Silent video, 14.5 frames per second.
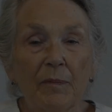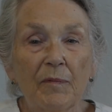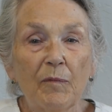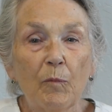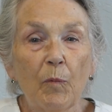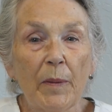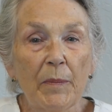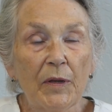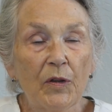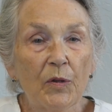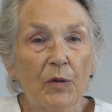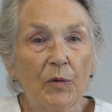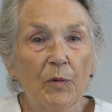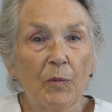Women
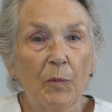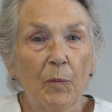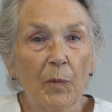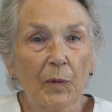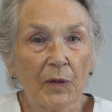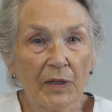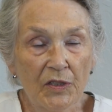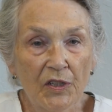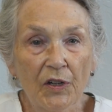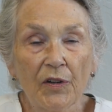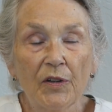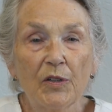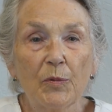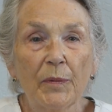who were
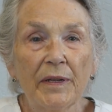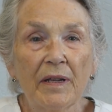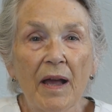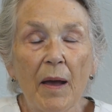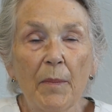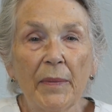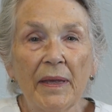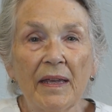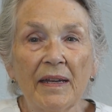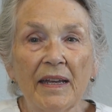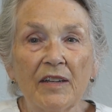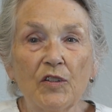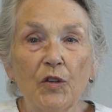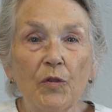concerned would come in
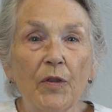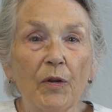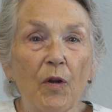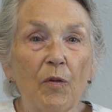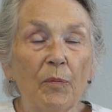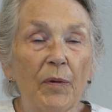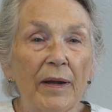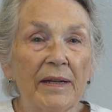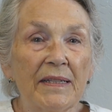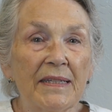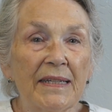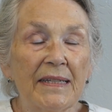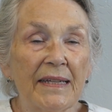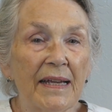and do their own
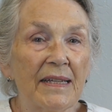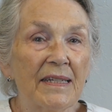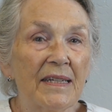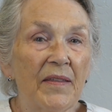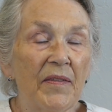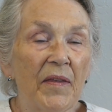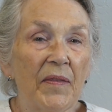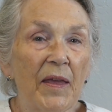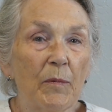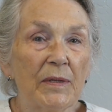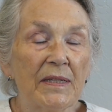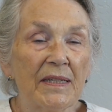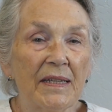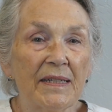pregnancy test, and then they
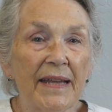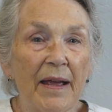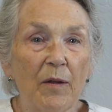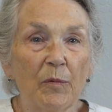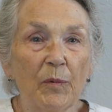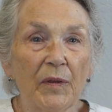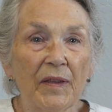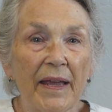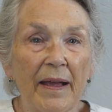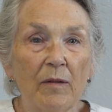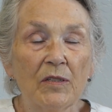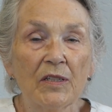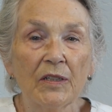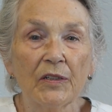would sit down with
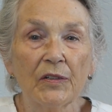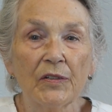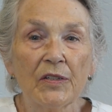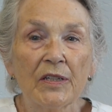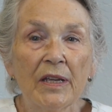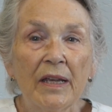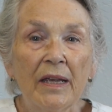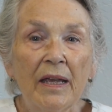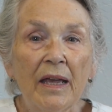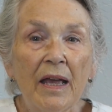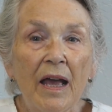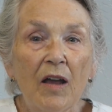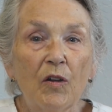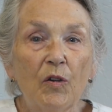counselors
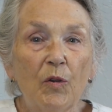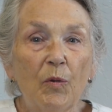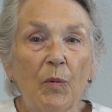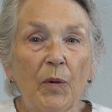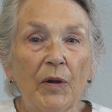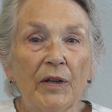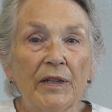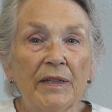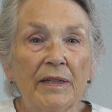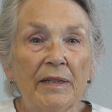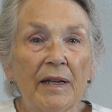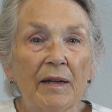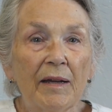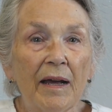who would
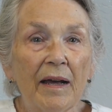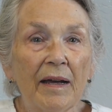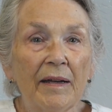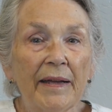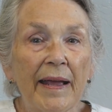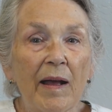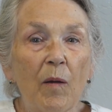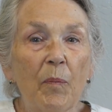help